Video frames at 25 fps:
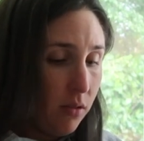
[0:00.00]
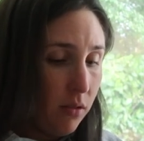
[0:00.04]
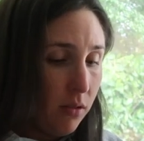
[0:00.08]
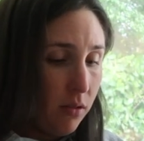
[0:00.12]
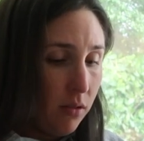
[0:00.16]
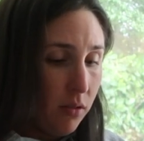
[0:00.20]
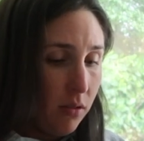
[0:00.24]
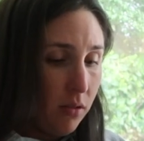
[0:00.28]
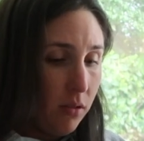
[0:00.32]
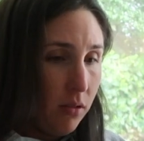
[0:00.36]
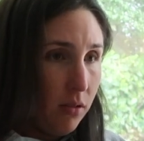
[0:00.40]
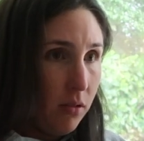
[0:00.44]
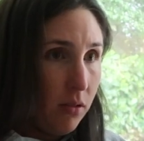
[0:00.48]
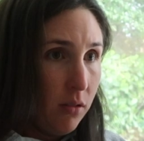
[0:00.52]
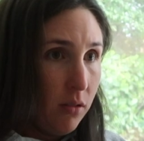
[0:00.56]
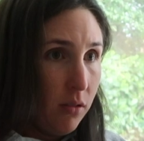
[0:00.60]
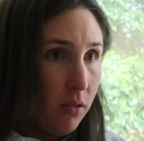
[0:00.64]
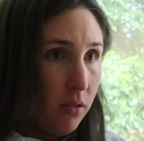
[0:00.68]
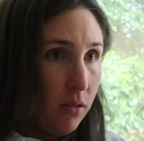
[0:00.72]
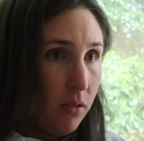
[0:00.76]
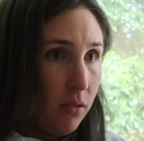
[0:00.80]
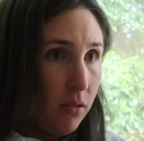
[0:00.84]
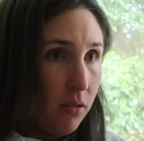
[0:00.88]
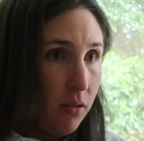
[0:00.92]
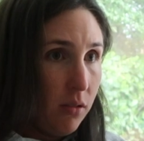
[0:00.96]
Can I see
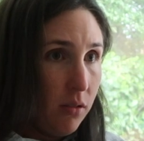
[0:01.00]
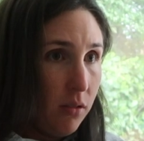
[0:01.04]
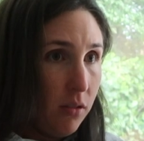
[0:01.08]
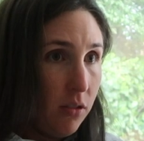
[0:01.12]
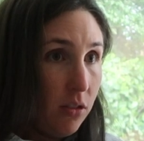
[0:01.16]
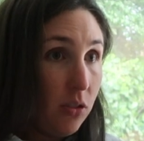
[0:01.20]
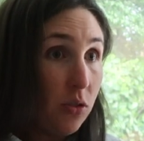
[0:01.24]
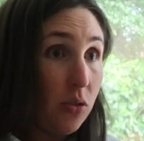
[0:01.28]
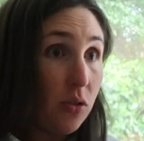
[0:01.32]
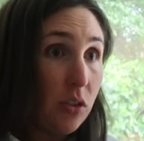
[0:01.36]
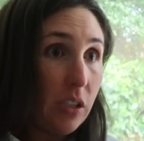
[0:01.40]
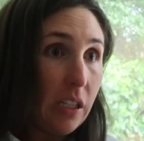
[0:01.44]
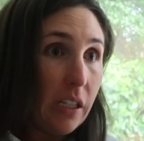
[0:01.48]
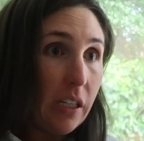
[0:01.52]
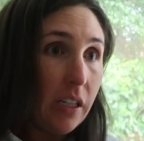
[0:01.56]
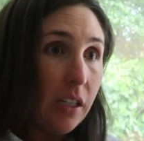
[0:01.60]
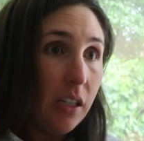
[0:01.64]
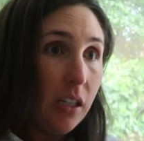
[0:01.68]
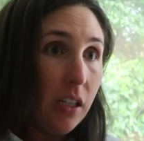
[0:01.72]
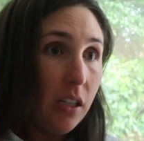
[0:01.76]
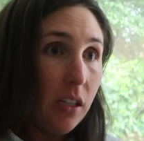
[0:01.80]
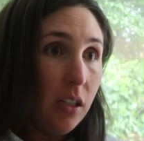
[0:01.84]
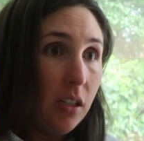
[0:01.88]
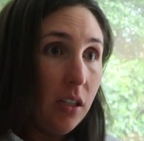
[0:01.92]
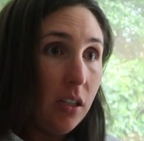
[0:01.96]
it. You see
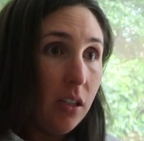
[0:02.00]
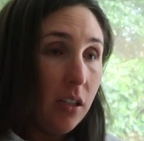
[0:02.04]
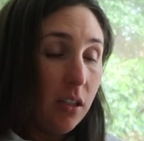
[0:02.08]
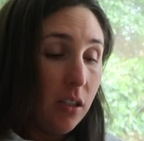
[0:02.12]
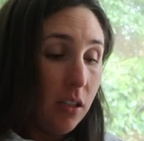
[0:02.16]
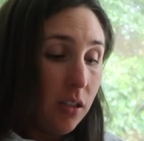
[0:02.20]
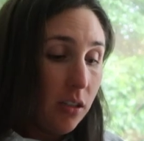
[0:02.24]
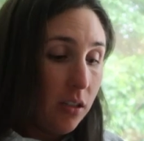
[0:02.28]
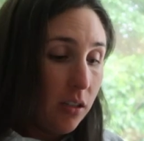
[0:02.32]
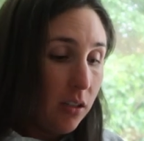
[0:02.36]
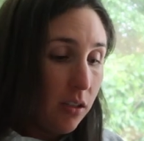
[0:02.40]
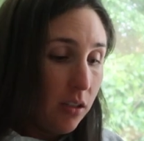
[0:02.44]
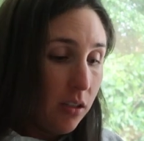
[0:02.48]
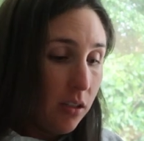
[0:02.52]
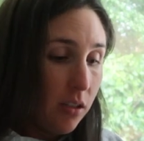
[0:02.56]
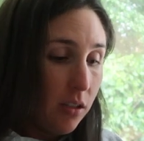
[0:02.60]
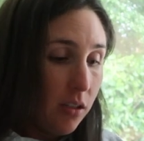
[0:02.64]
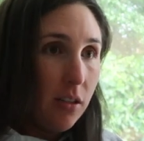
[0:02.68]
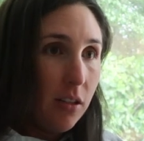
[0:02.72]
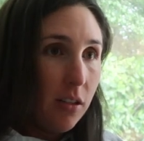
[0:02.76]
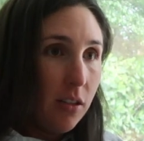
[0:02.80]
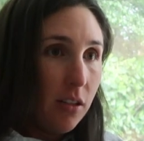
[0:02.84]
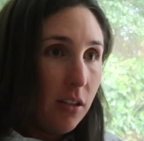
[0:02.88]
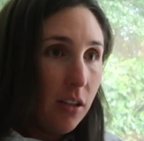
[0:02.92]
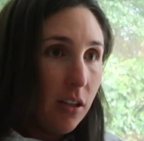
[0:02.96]
it?
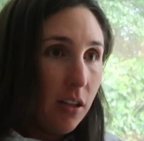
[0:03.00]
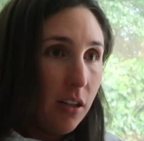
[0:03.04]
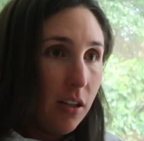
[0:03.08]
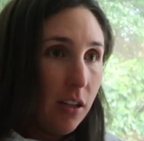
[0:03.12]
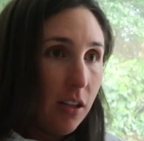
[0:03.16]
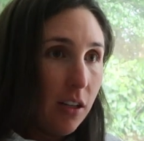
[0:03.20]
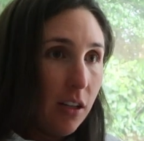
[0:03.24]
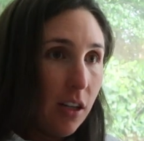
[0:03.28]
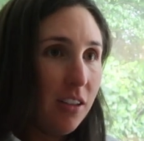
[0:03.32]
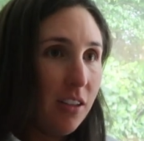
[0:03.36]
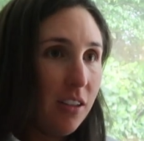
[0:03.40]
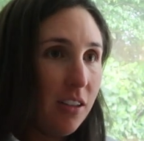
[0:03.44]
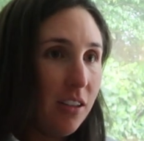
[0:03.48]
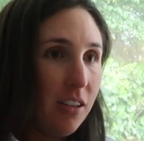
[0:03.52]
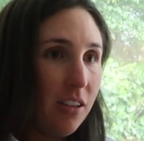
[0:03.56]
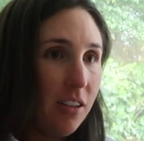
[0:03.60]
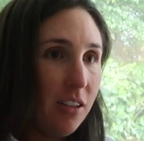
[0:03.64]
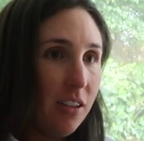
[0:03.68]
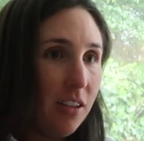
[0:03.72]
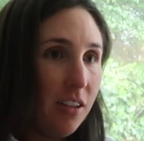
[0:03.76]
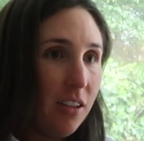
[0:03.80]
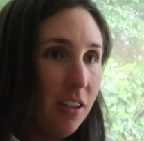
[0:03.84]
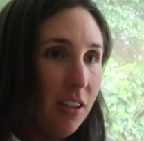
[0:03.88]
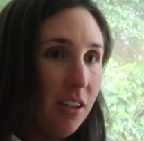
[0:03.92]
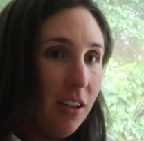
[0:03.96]
Mm-hmm.
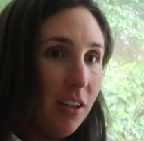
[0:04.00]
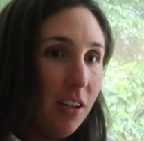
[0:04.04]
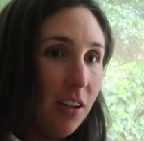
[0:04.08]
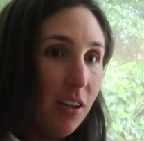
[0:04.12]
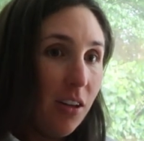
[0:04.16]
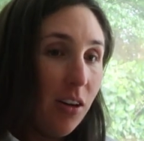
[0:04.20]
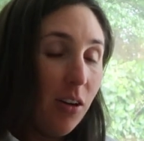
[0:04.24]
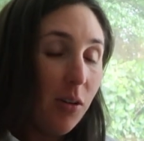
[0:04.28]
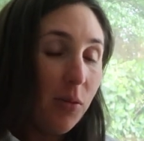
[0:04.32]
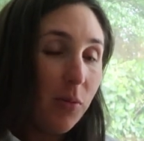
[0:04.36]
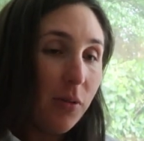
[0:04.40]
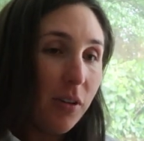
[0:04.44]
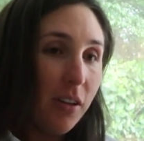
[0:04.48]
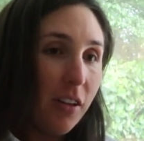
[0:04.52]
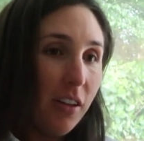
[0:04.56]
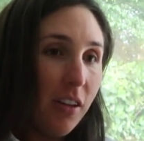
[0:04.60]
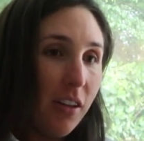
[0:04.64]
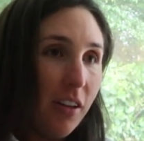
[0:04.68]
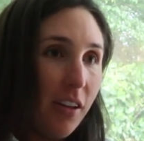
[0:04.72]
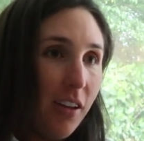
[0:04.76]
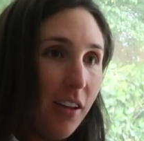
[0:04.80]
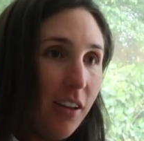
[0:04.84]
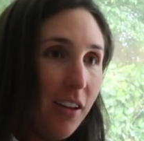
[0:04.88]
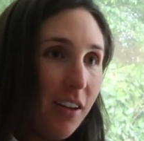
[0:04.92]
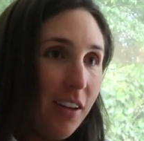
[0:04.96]
Oh,
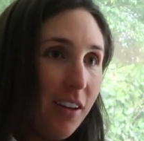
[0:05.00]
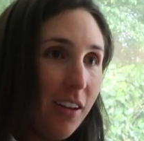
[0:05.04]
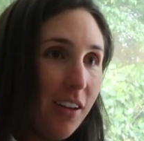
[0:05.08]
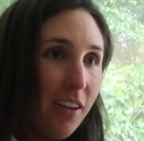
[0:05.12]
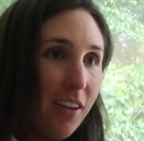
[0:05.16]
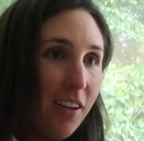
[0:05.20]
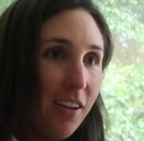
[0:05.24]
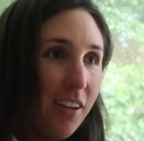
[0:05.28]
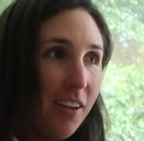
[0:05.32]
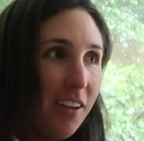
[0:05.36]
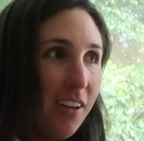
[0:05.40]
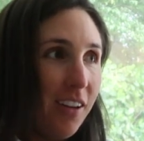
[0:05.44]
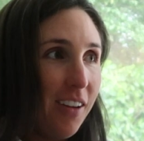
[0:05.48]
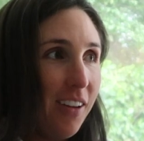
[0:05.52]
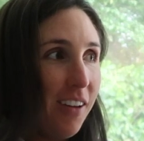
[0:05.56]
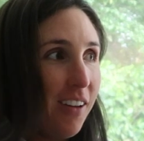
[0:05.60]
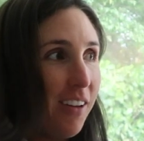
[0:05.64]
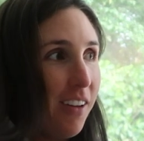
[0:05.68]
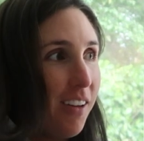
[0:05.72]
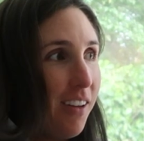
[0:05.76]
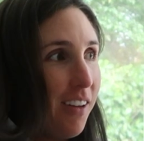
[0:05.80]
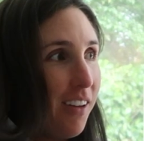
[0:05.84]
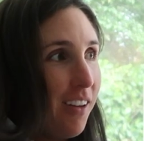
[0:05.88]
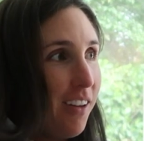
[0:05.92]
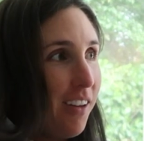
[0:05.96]
really? Mm-hmm.
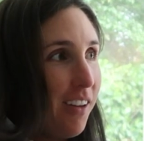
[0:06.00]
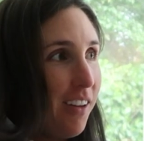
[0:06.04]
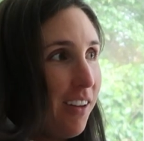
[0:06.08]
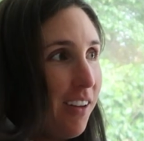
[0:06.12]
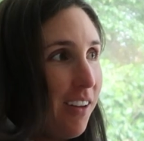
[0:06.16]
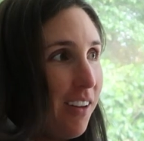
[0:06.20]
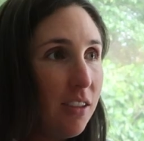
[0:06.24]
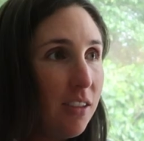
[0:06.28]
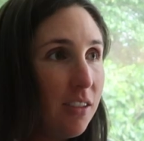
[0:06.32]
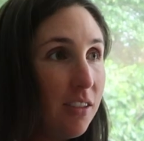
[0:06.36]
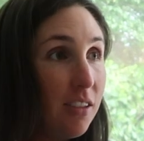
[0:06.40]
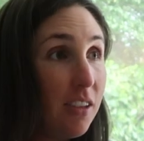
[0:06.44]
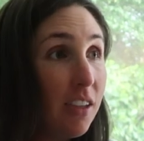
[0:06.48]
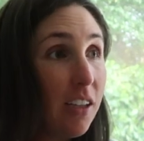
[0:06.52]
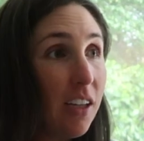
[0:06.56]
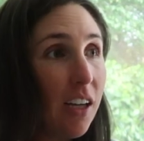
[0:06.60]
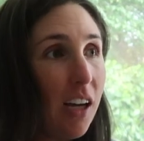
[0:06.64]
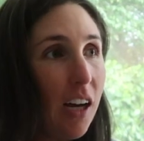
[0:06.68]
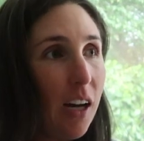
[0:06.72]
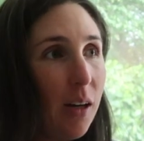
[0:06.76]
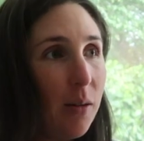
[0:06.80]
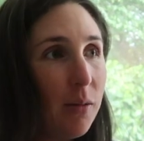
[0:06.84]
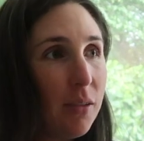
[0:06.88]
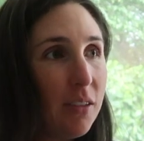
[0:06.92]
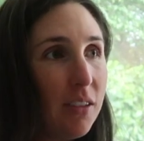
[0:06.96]
It's like
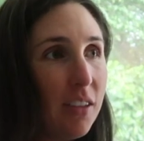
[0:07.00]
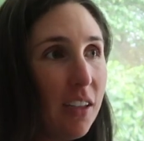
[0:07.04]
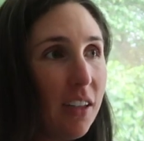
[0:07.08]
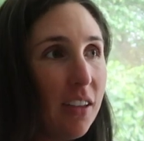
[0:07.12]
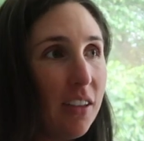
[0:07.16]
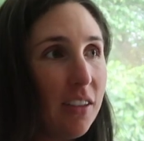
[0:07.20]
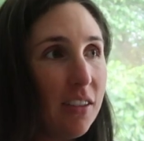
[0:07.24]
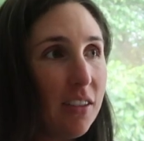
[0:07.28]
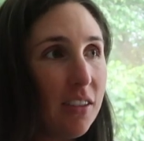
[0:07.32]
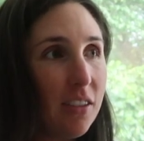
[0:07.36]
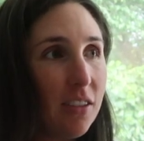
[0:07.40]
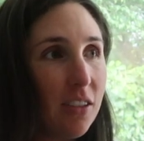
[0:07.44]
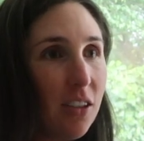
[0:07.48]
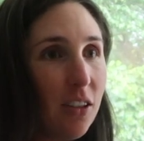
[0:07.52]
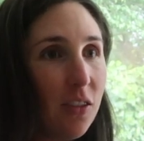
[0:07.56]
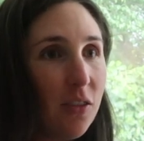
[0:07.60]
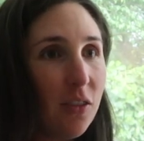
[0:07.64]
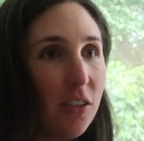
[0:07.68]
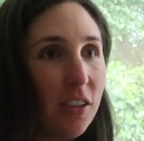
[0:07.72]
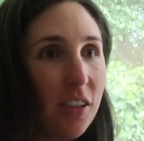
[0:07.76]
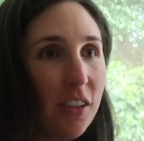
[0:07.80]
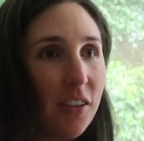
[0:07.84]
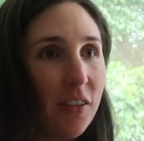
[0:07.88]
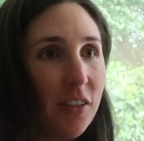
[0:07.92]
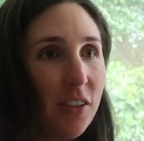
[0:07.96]
I would say this is
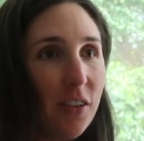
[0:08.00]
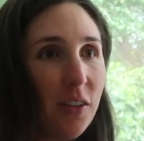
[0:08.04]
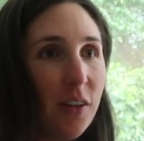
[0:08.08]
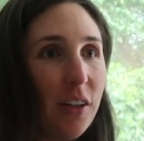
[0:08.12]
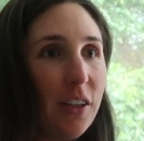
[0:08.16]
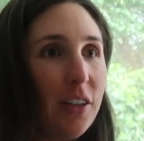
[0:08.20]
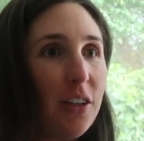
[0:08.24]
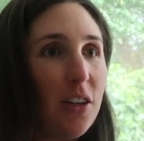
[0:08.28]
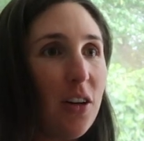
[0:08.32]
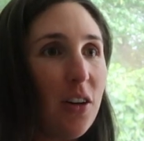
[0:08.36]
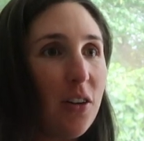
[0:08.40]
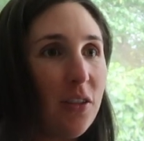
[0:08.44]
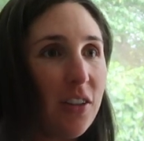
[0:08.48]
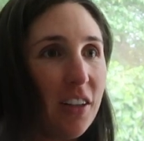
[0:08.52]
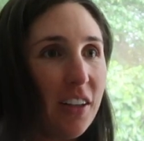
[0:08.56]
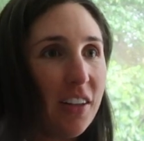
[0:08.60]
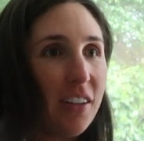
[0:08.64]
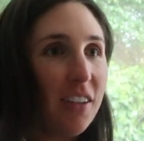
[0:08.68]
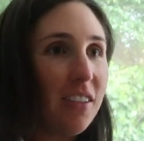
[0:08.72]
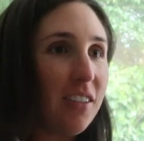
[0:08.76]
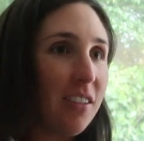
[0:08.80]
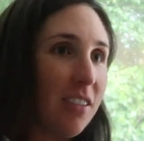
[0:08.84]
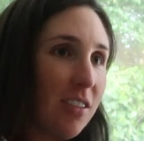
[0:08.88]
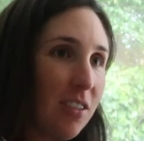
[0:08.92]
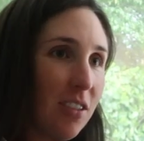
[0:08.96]
over, even though I know that
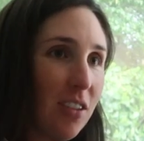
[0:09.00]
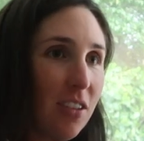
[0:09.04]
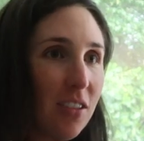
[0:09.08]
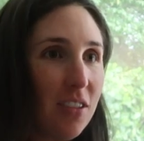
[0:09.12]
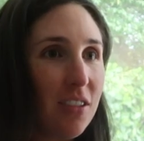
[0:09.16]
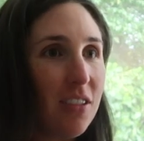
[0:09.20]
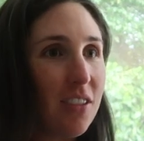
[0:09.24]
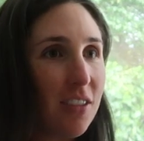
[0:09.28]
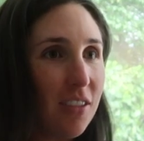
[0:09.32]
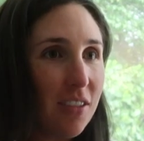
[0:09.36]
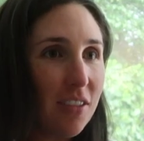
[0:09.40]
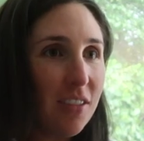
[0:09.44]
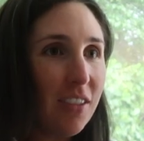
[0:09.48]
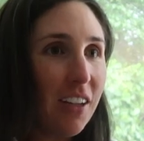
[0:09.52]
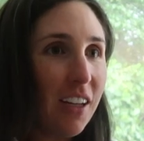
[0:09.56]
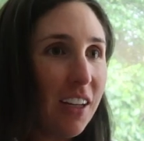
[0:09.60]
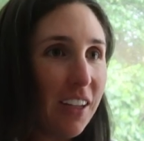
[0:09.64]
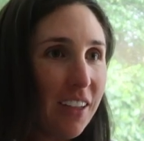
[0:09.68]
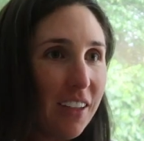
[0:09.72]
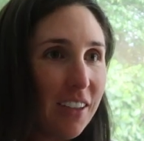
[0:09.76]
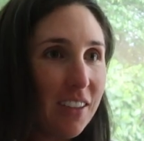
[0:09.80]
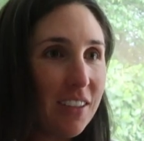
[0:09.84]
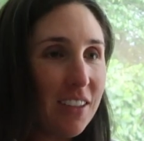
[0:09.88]
this is all still like